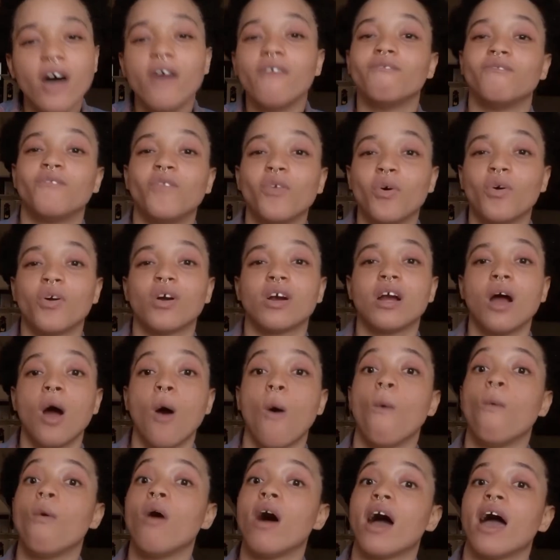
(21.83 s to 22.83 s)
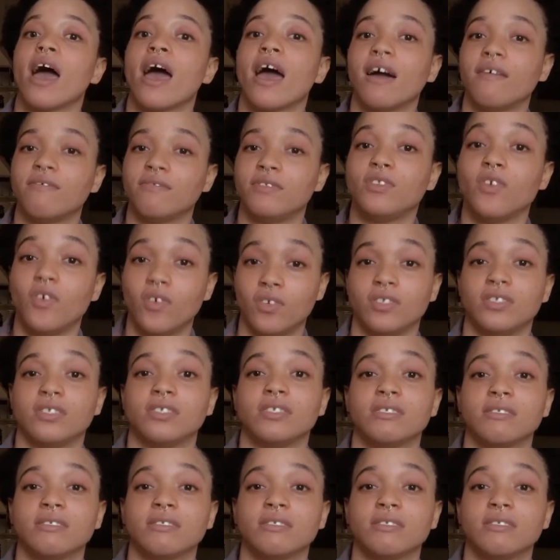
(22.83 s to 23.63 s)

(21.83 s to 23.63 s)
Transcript: for what I have done.